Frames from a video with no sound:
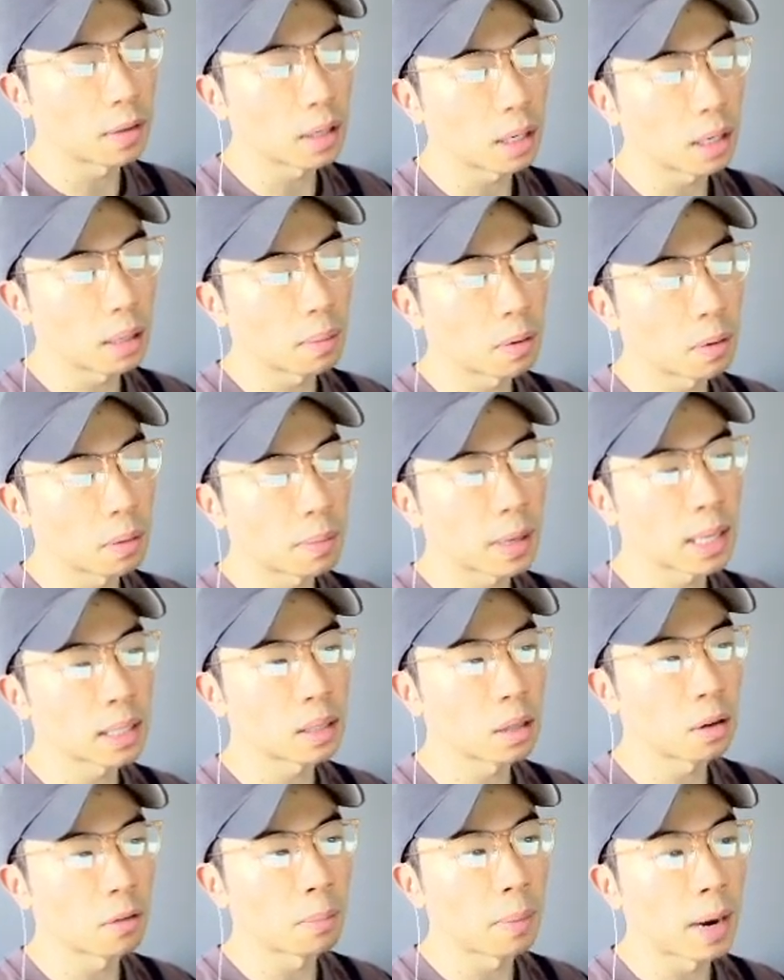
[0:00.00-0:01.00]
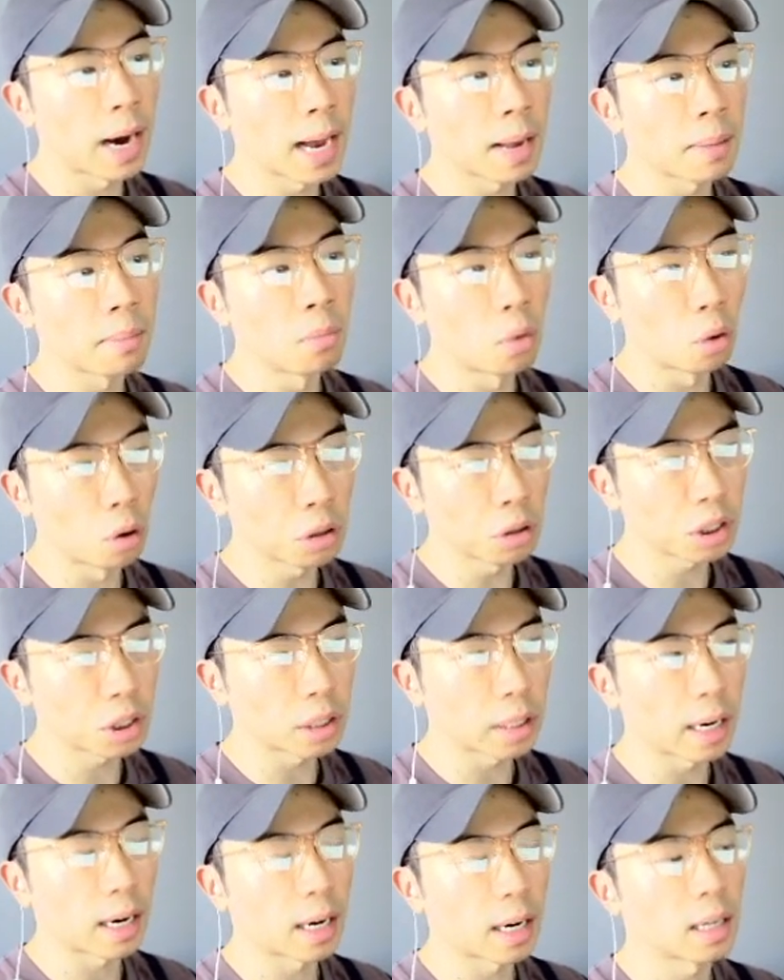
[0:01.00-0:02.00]
the propensity of buying more
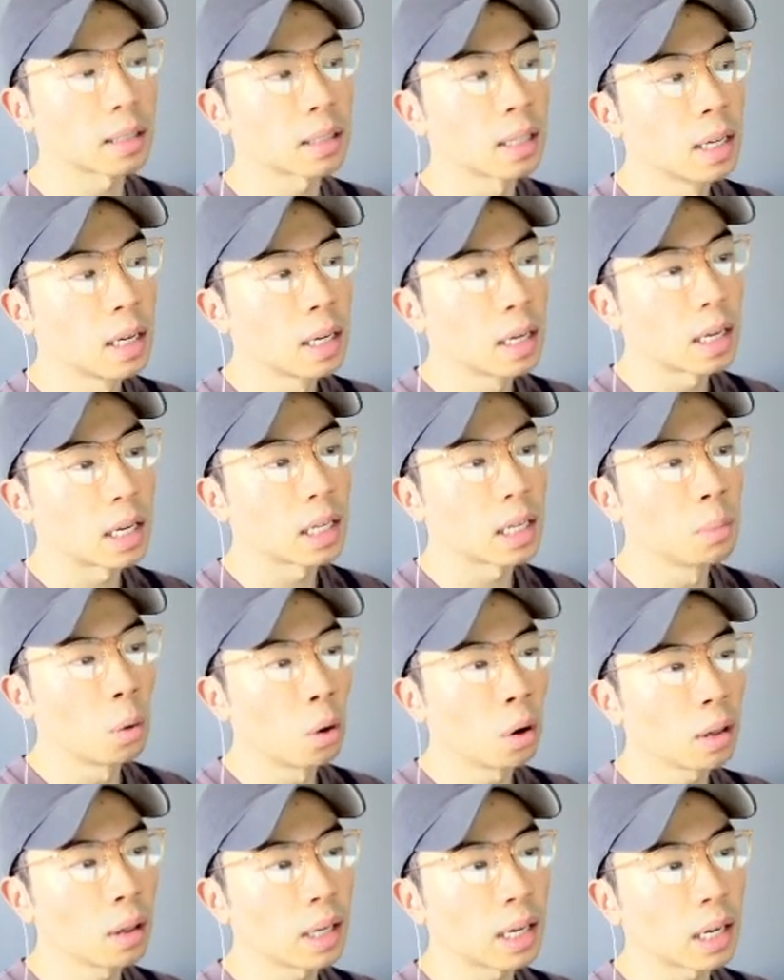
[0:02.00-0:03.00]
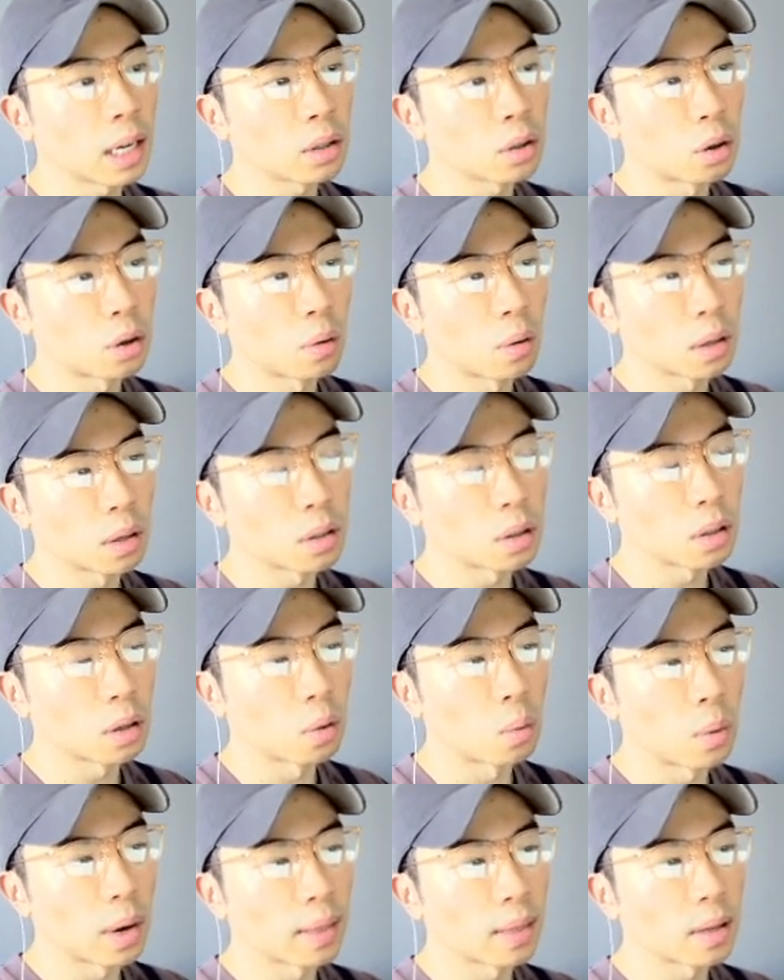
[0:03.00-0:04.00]
shares is more leaning towards, you know,
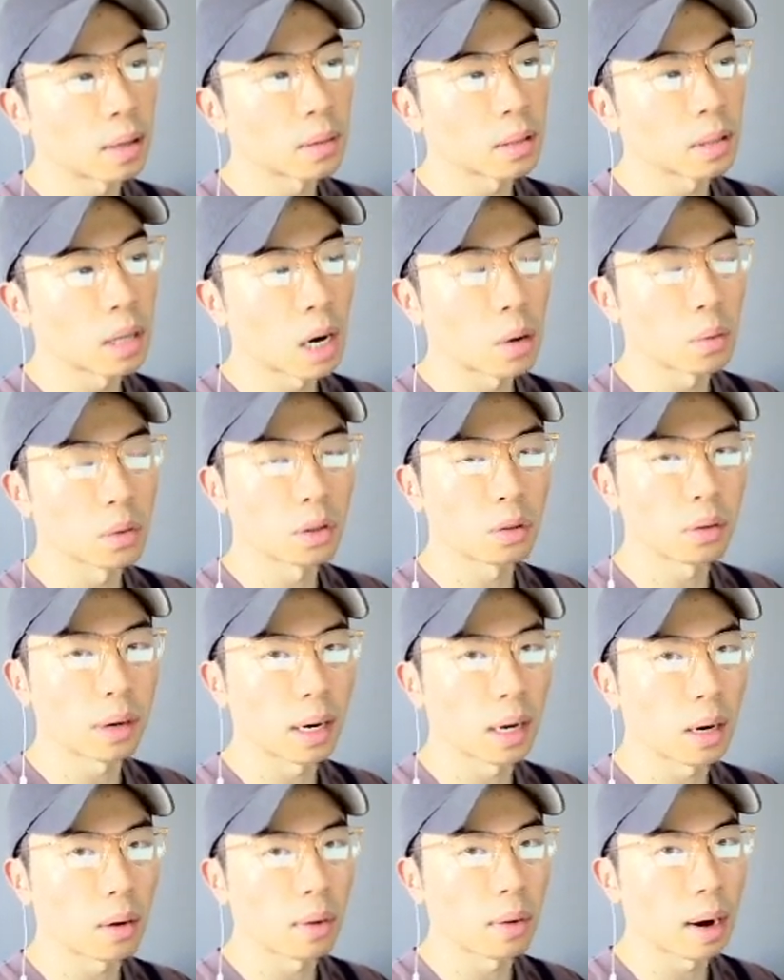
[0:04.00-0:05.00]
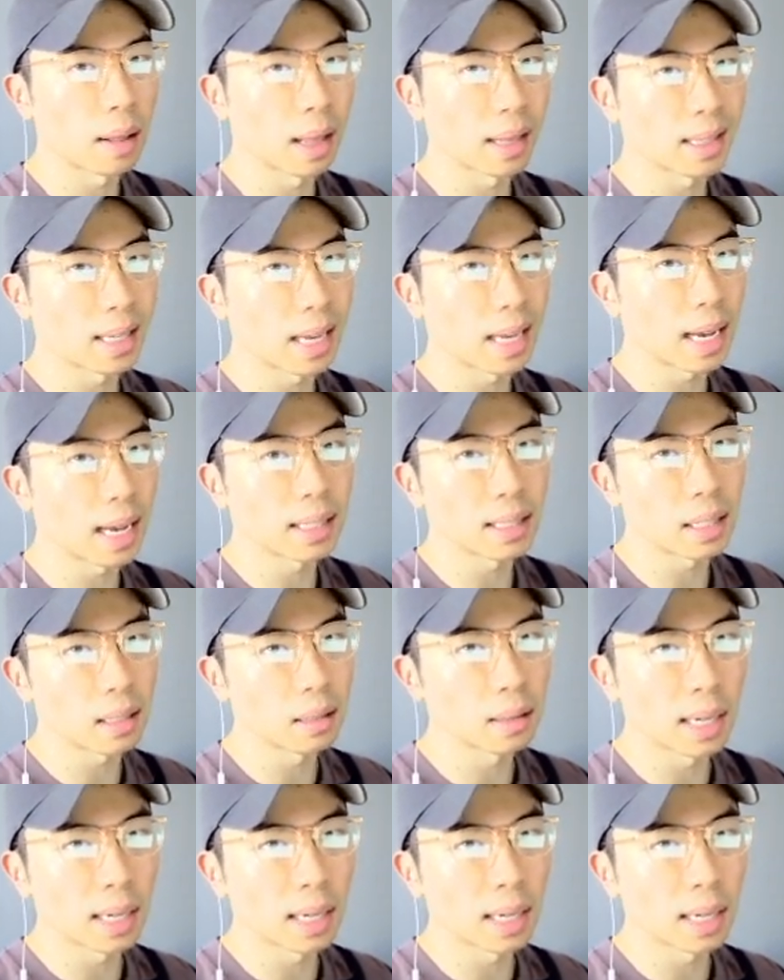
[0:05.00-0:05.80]
when the stock was trading around like the $18,